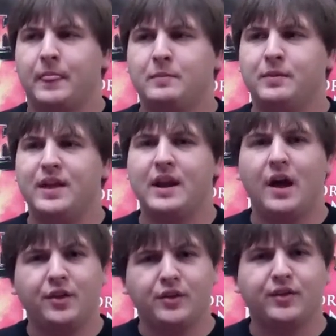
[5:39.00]
But then
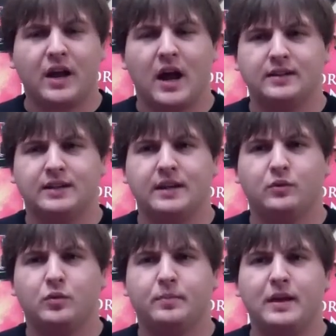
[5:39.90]
other of the content
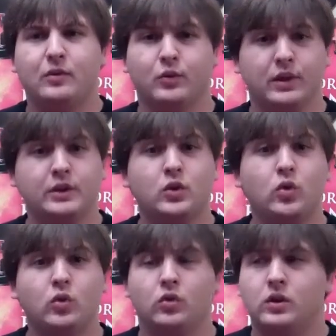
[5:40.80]
would be really
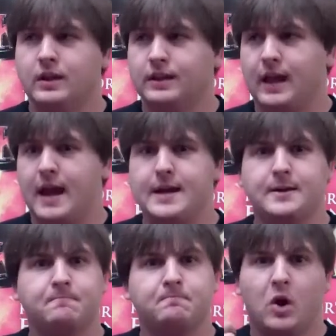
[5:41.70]
cool,
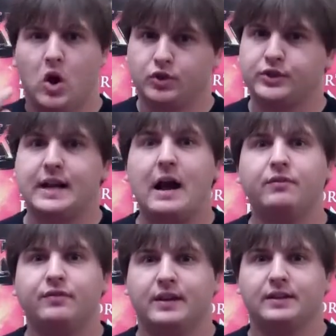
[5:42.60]
like alternate
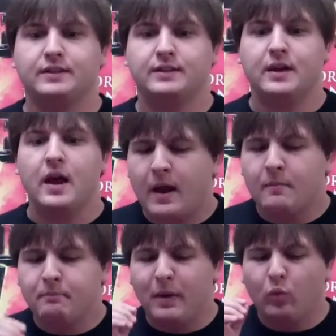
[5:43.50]
outfits.
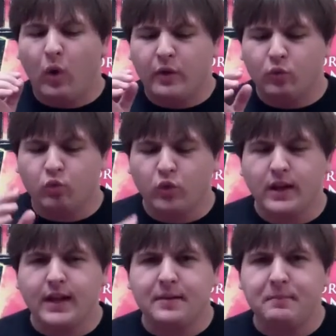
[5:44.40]
But what
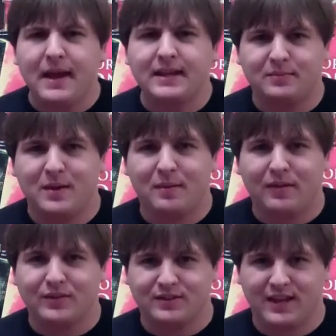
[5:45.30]
really amazed me
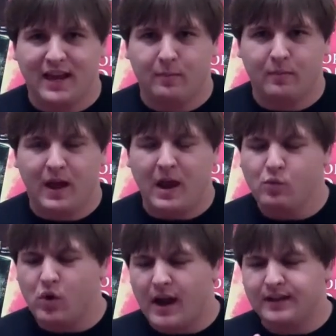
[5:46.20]
about this game, and
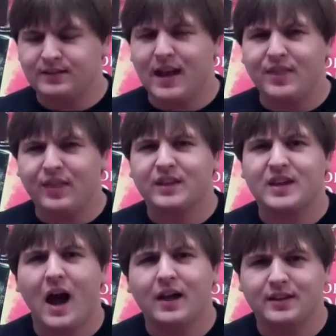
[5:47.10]
where I say that the
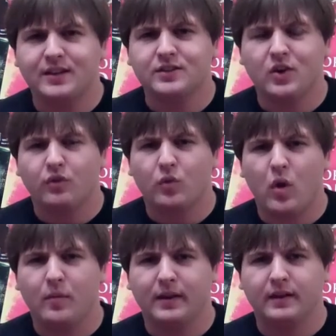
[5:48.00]
content is
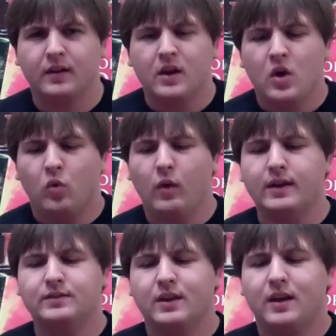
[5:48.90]
overwhelming, was